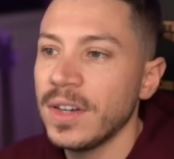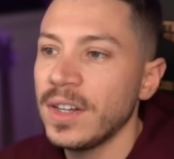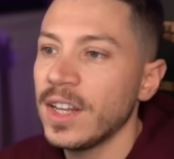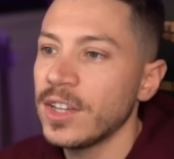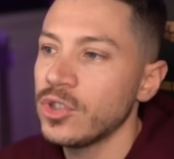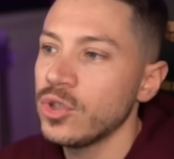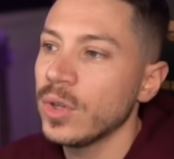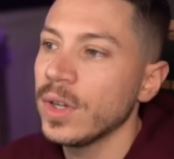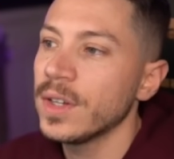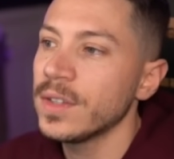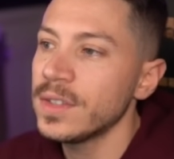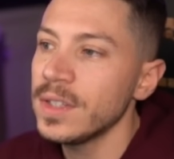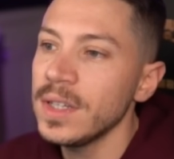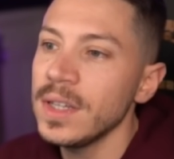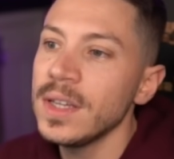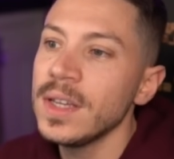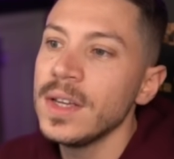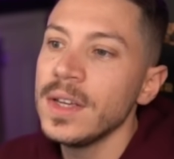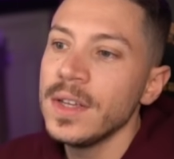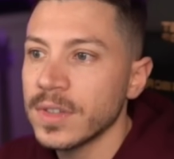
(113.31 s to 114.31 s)
And as you can
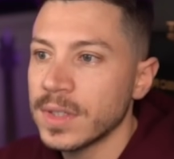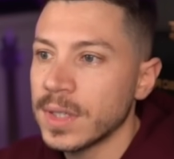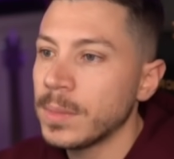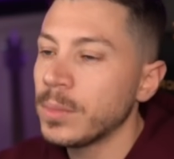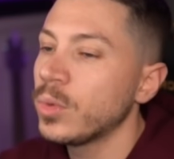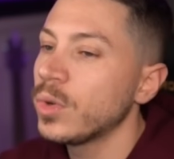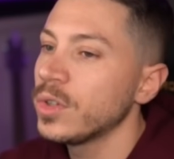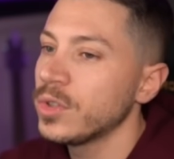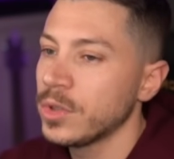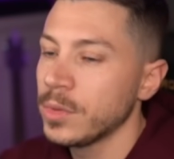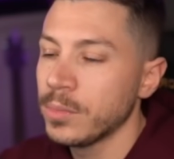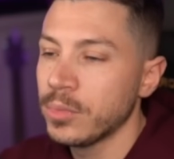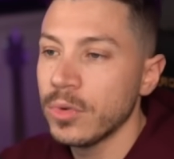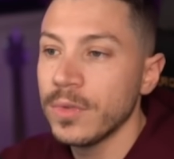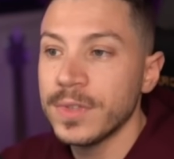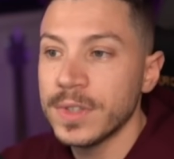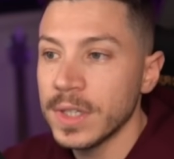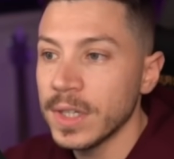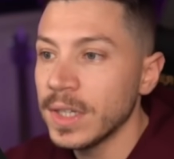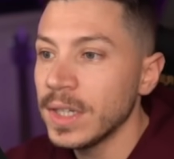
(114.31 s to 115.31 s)
see, some words
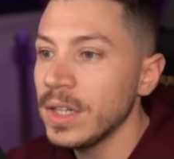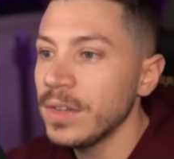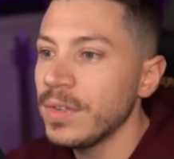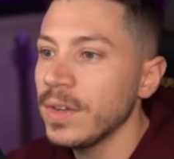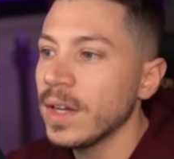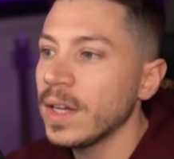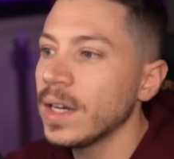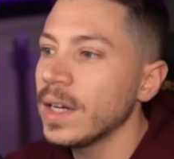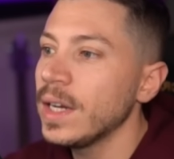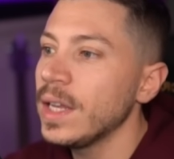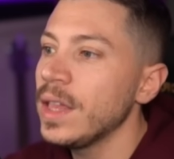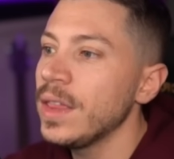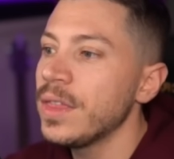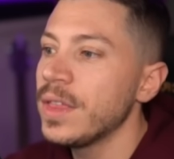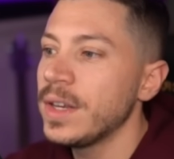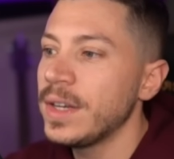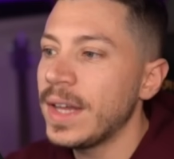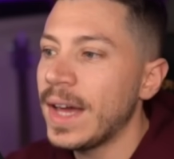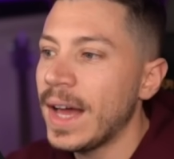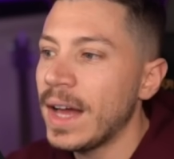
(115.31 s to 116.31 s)
improved significantly
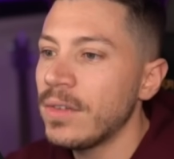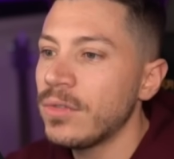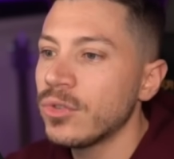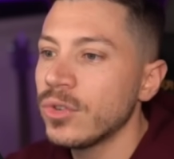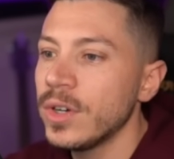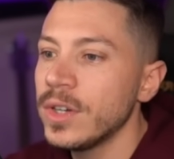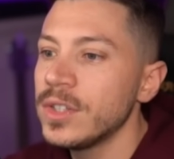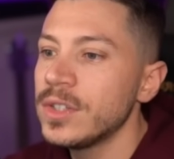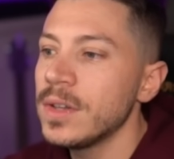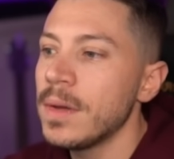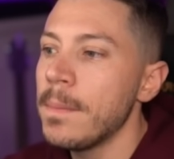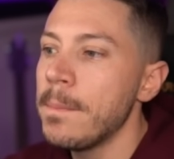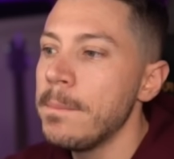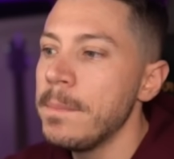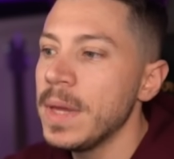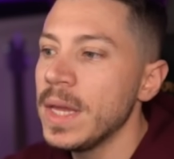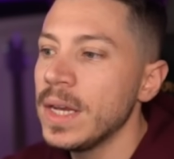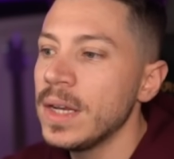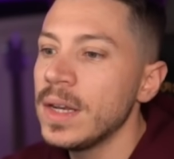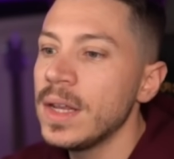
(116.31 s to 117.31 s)
than average,
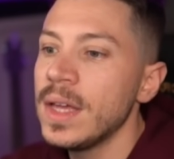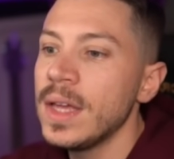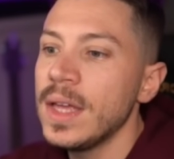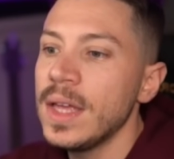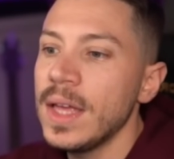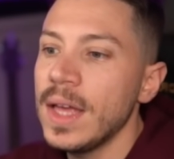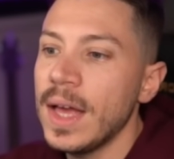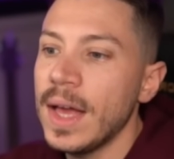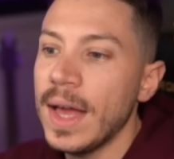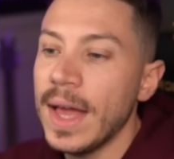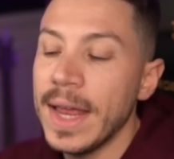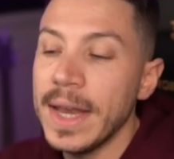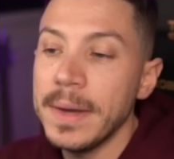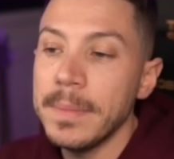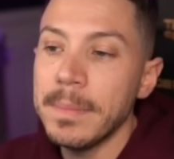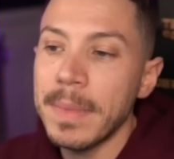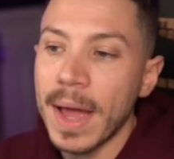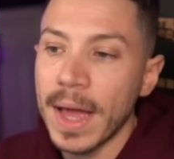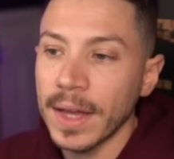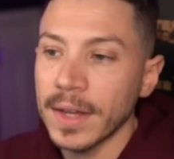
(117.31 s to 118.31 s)
min, and
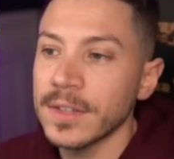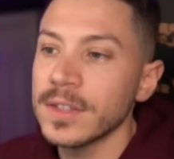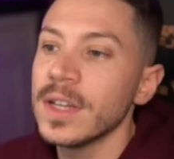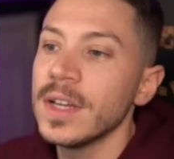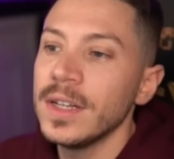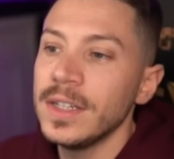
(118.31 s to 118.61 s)
max.